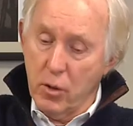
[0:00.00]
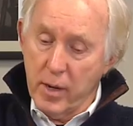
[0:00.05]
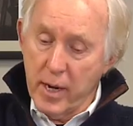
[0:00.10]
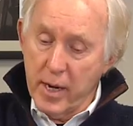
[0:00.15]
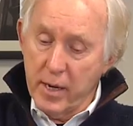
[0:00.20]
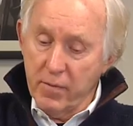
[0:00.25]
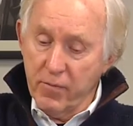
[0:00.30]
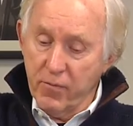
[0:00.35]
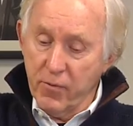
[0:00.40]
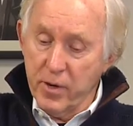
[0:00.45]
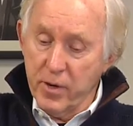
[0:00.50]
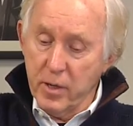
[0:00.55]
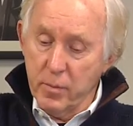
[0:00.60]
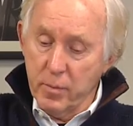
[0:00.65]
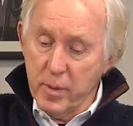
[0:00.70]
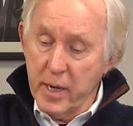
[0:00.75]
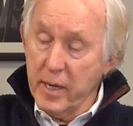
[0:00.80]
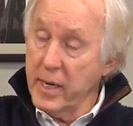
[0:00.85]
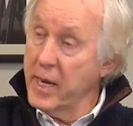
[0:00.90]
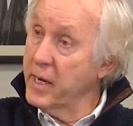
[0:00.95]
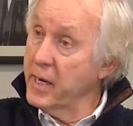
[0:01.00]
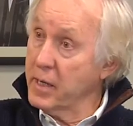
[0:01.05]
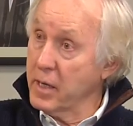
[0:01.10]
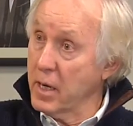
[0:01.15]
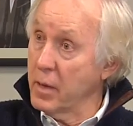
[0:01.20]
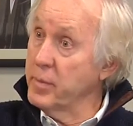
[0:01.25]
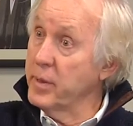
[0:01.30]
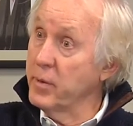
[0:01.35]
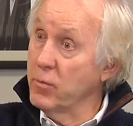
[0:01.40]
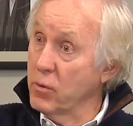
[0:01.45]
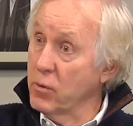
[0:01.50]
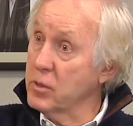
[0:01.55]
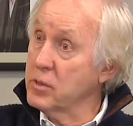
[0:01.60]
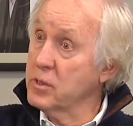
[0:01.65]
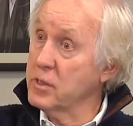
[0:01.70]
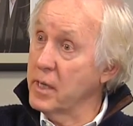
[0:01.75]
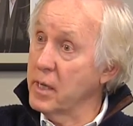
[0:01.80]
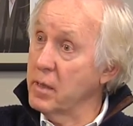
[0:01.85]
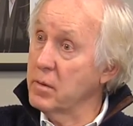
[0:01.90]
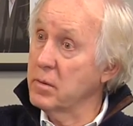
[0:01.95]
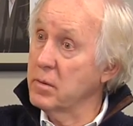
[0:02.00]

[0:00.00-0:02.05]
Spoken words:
I had a friend of mine that had a company he wanted to sell,